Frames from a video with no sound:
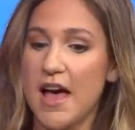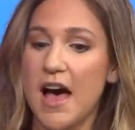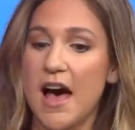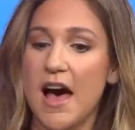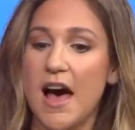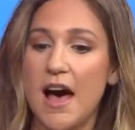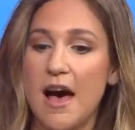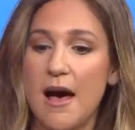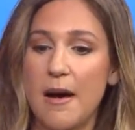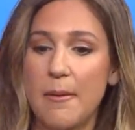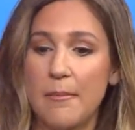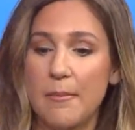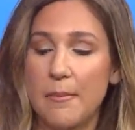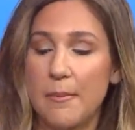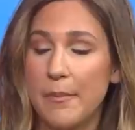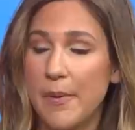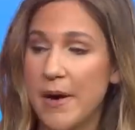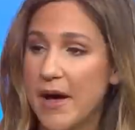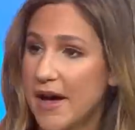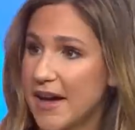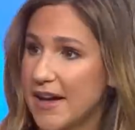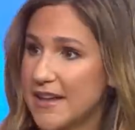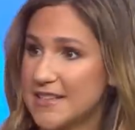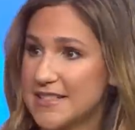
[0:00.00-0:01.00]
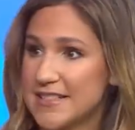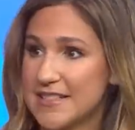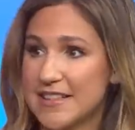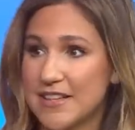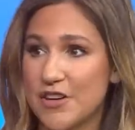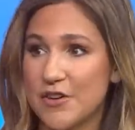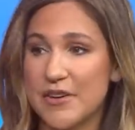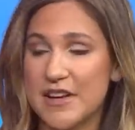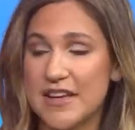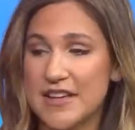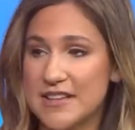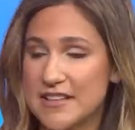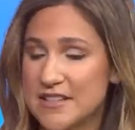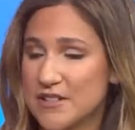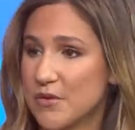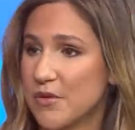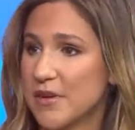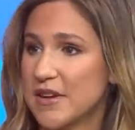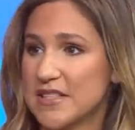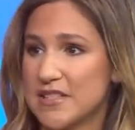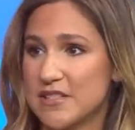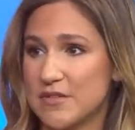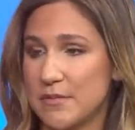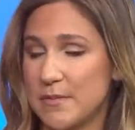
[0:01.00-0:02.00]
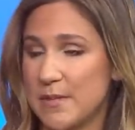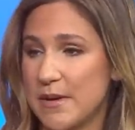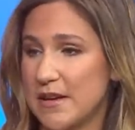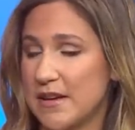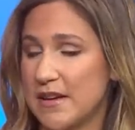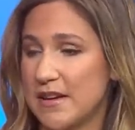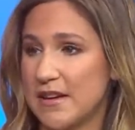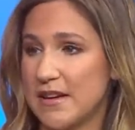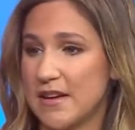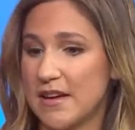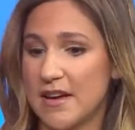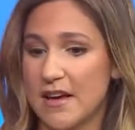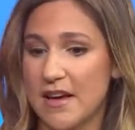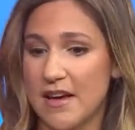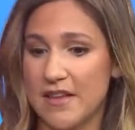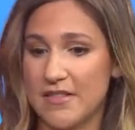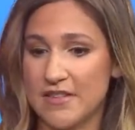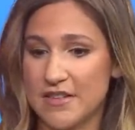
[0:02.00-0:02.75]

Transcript: Um, but there is going to be uh,